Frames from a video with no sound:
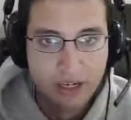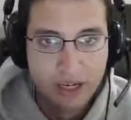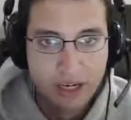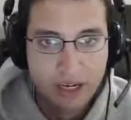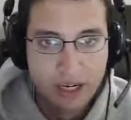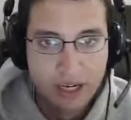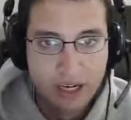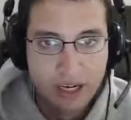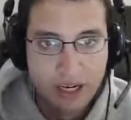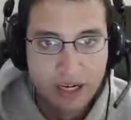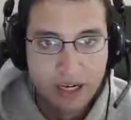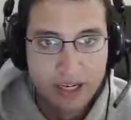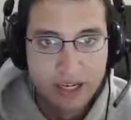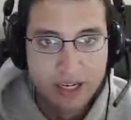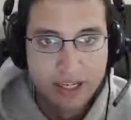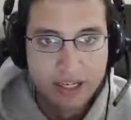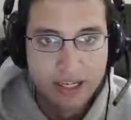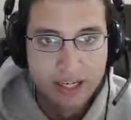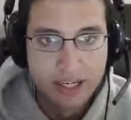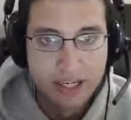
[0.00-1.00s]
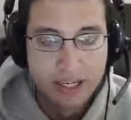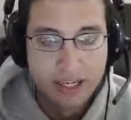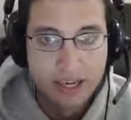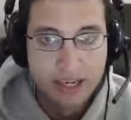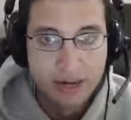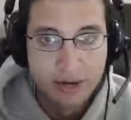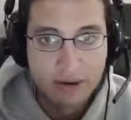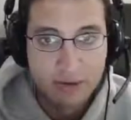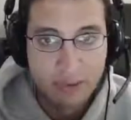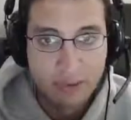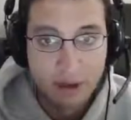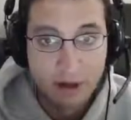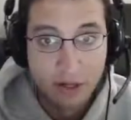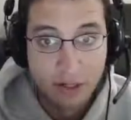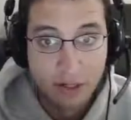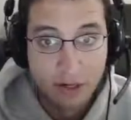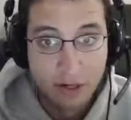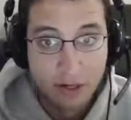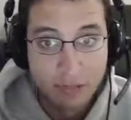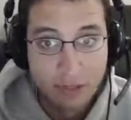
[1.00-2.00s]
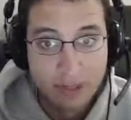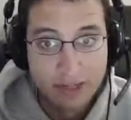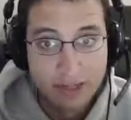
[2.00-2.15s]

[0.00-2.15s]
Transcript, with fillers: uh, it's going to take a good amount of